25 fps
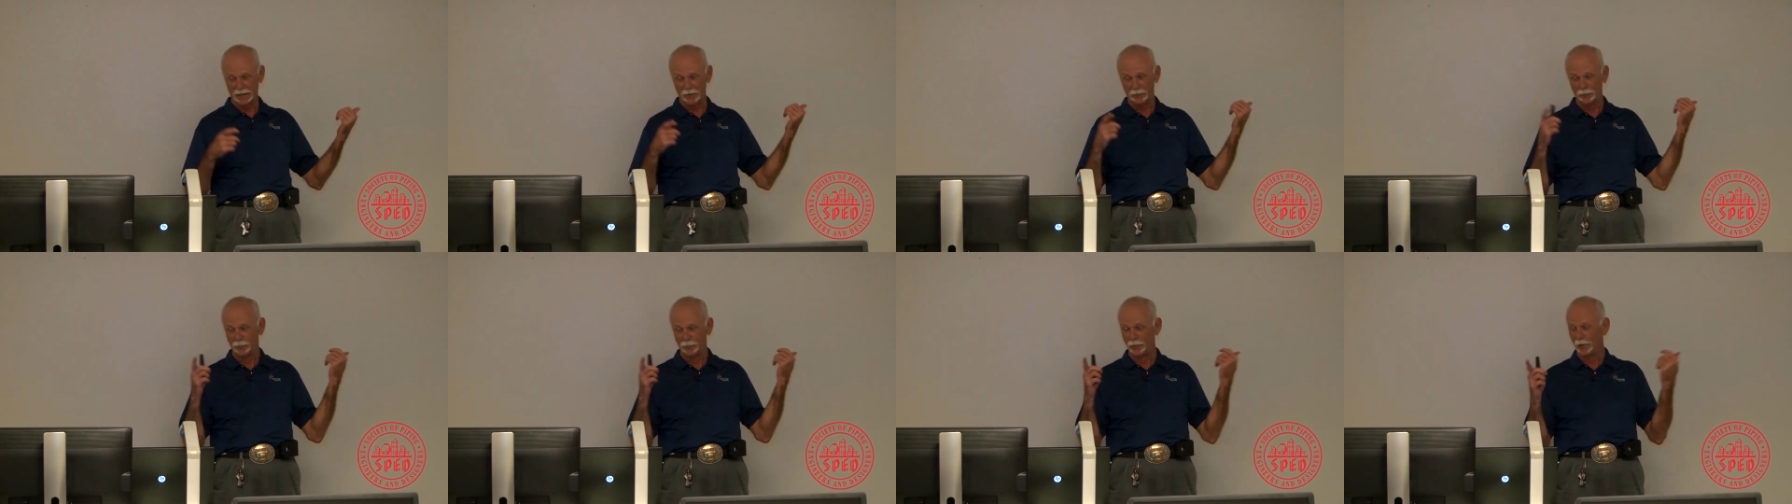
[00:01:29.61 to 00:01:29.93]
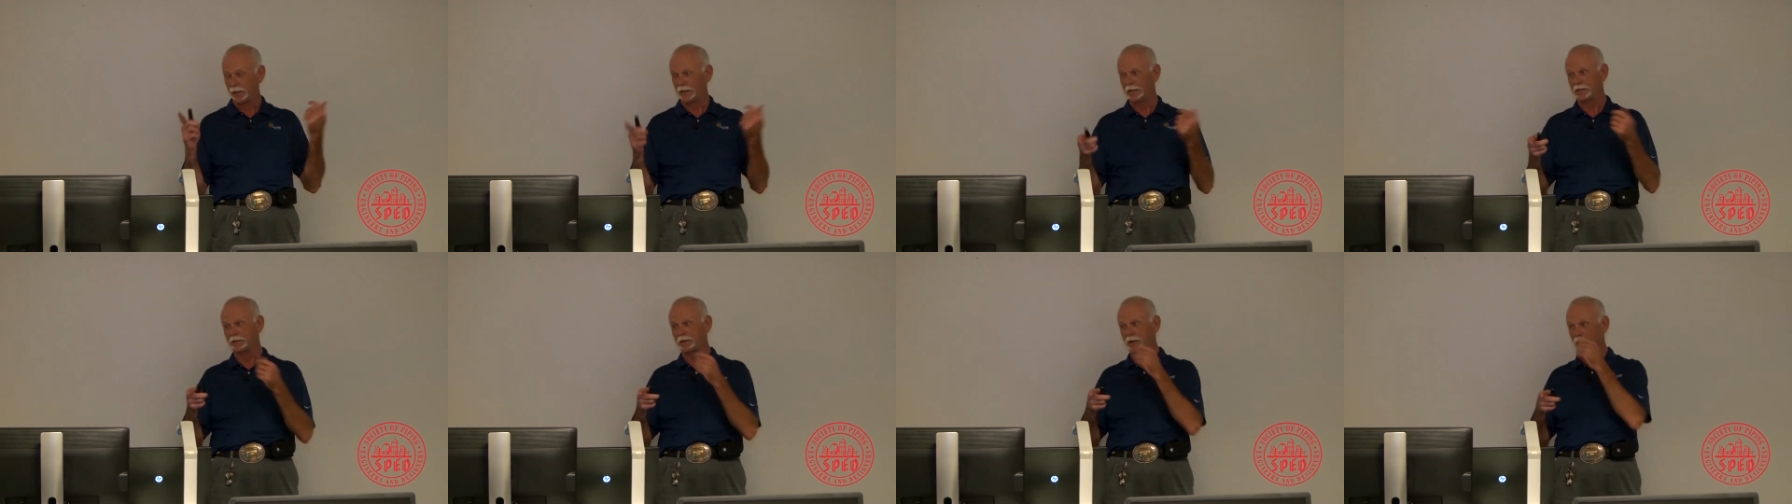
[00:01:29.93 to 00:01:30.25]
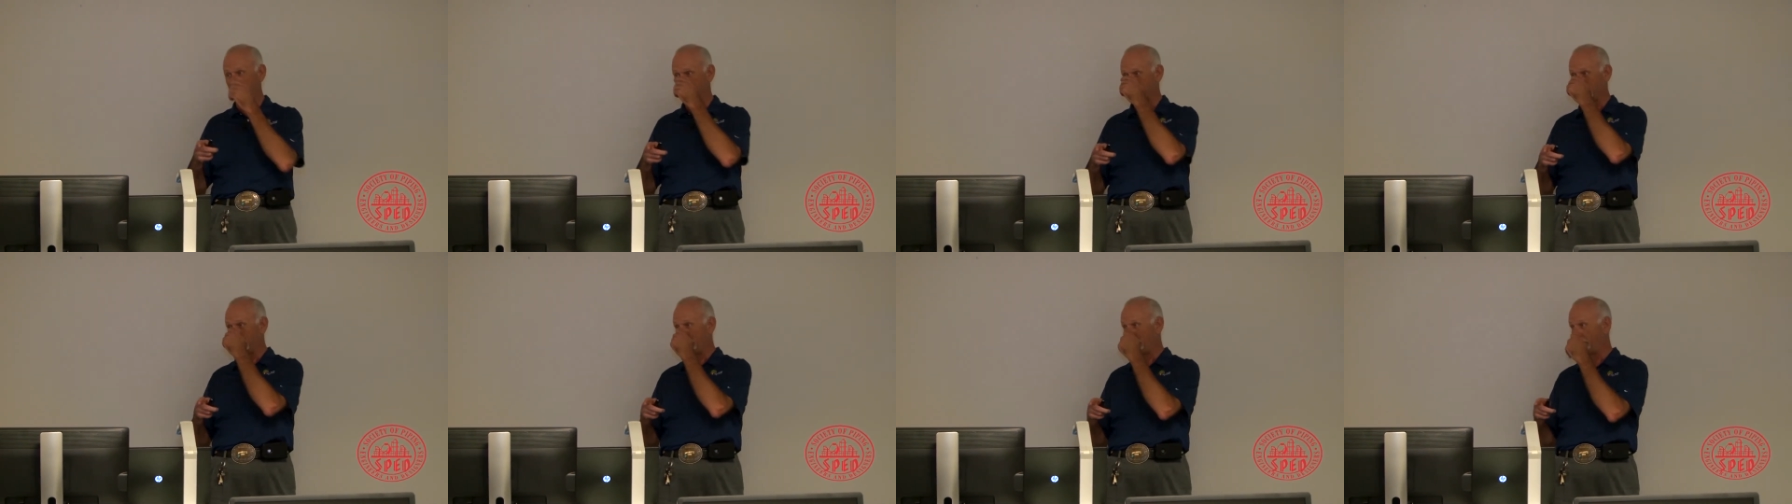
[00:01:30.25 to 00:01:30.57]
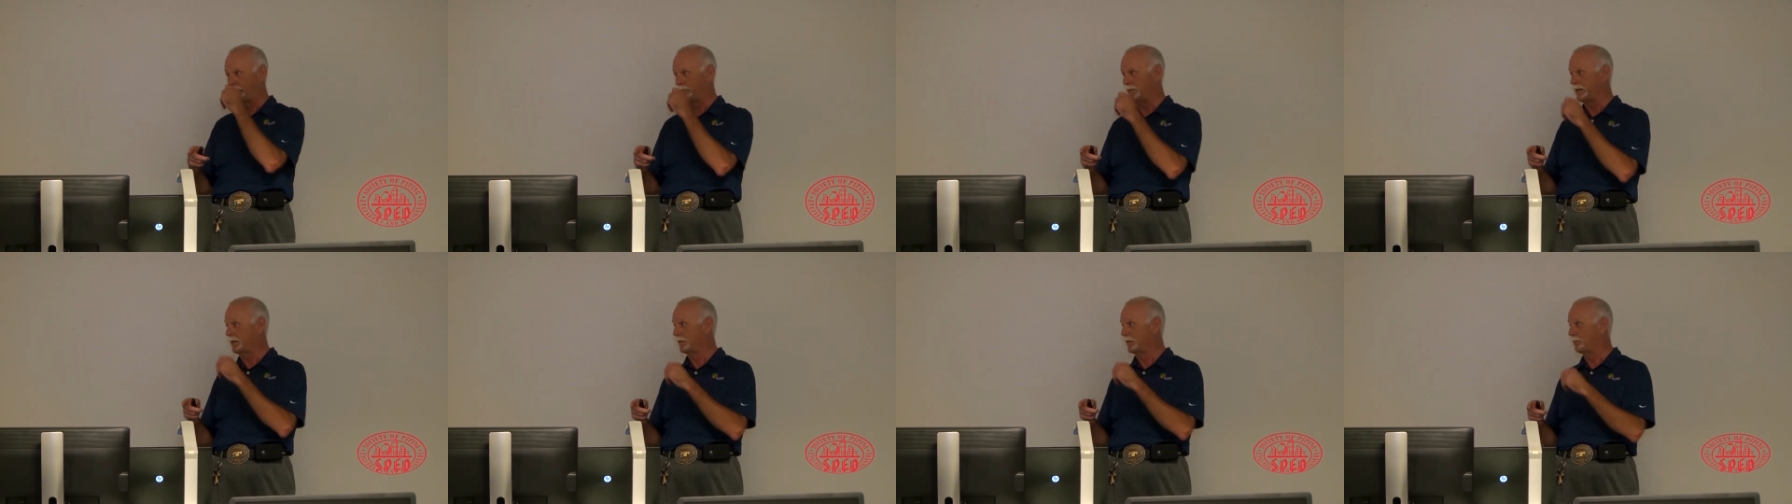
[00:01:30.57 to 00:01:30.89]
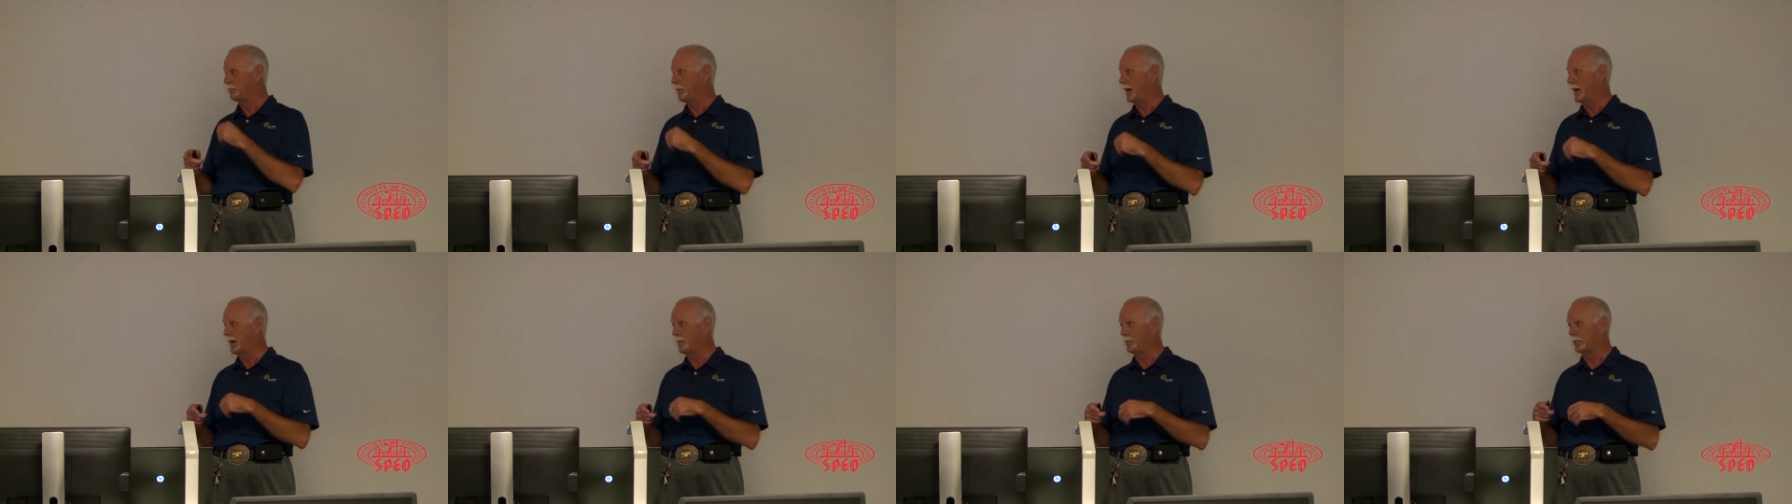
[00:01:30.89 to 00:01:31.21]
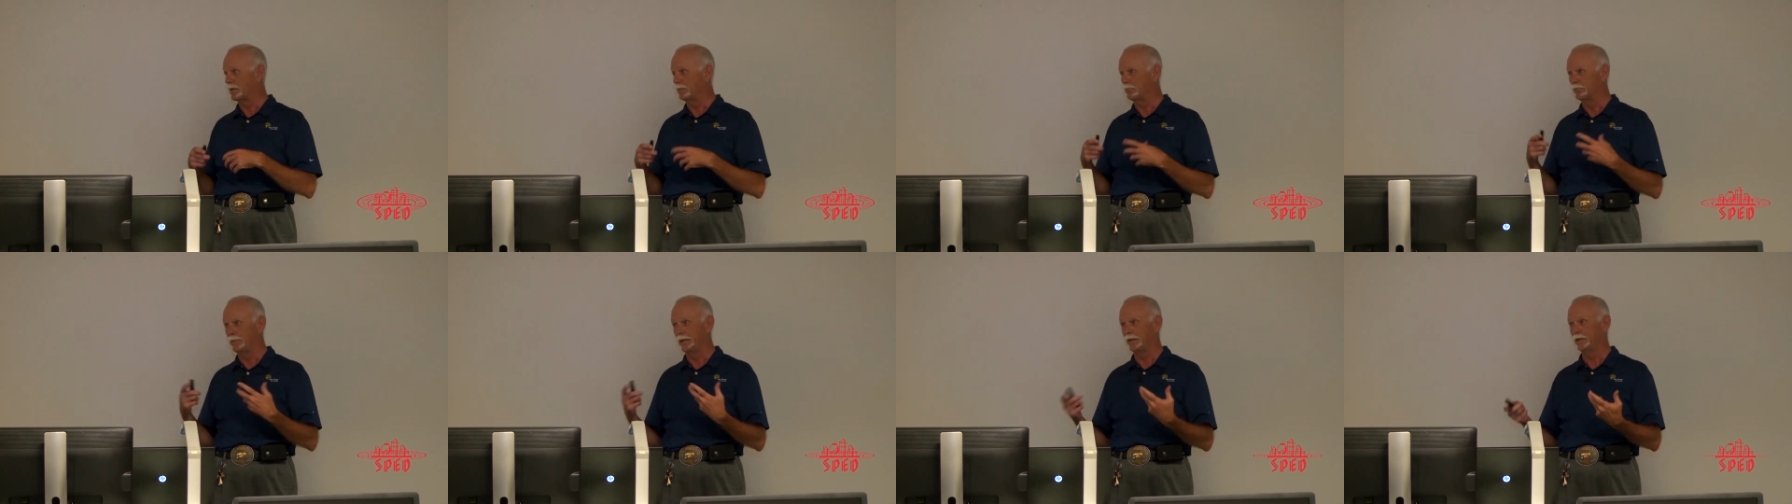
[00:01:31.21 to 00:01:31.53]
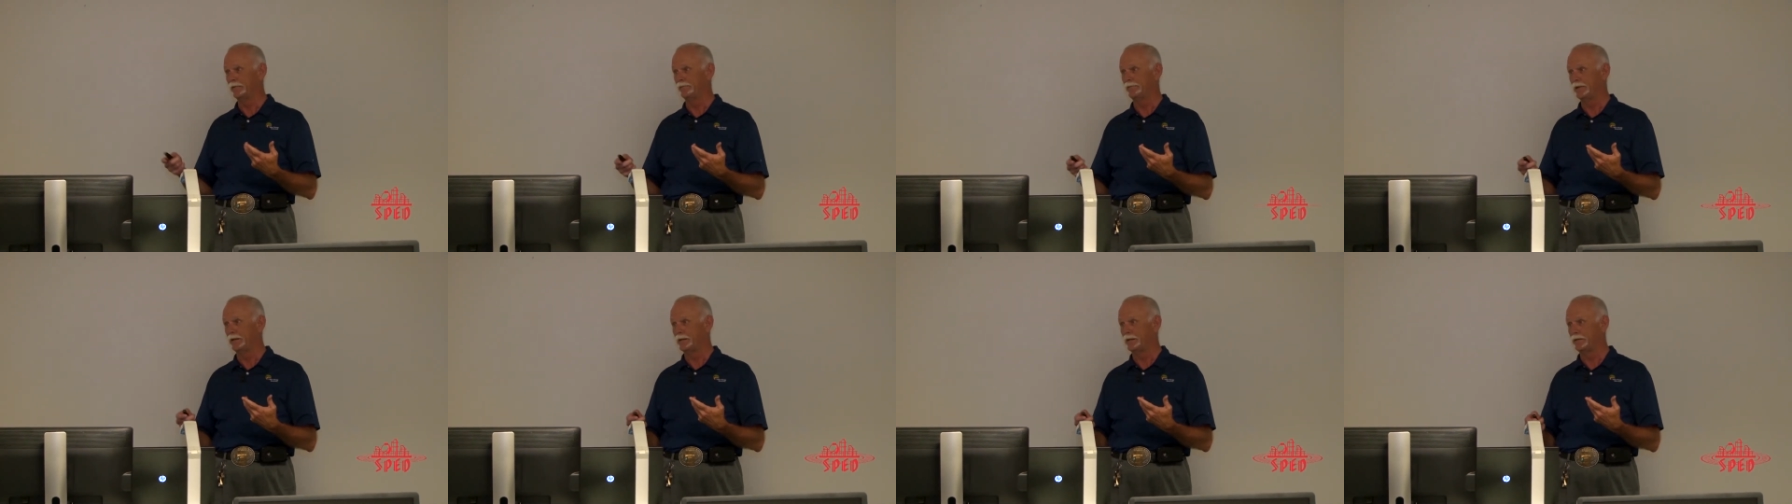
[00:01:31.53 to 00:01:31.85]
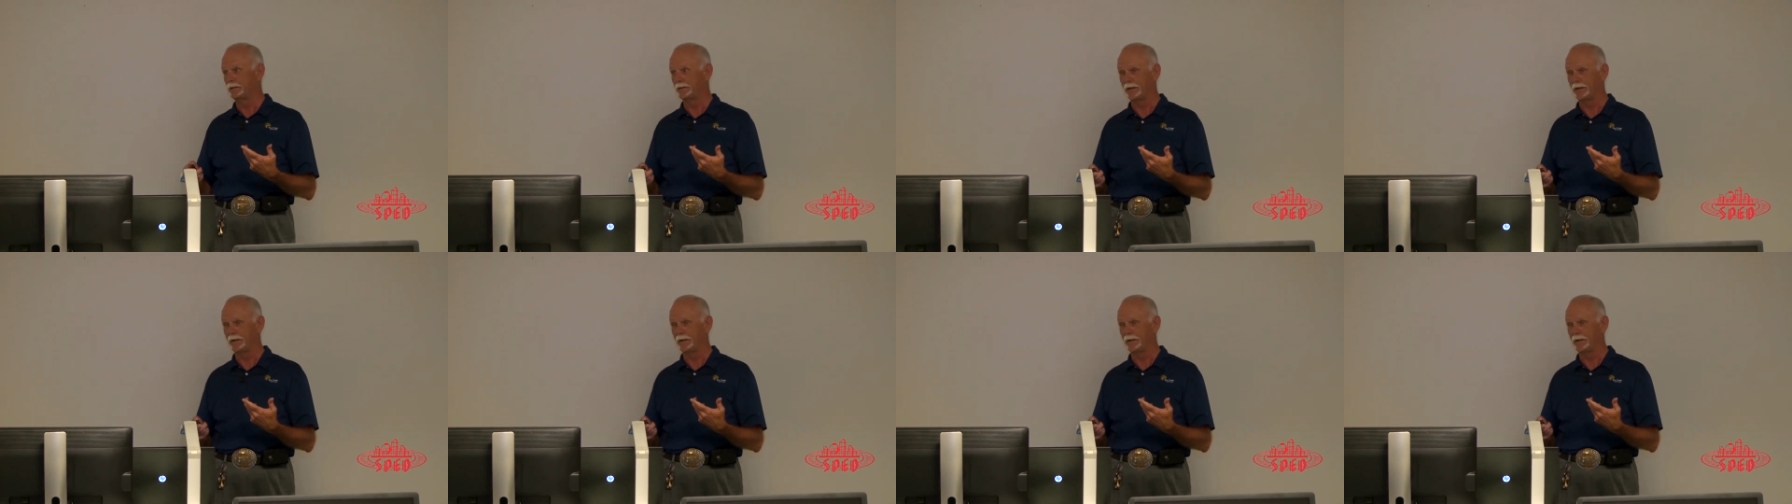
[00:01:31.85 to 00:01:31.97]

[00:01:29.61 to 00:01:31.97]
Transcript: It really shows how Fieldpipe can benefit